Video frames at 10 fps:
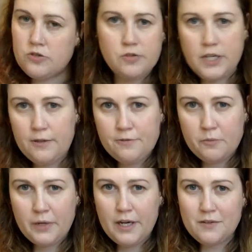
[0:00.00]
treat from
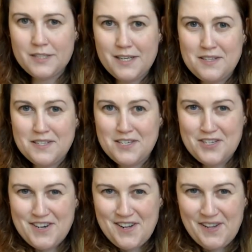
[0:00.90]
being outside in the
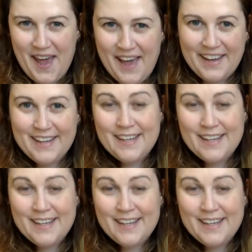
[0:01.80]
sunshine all day.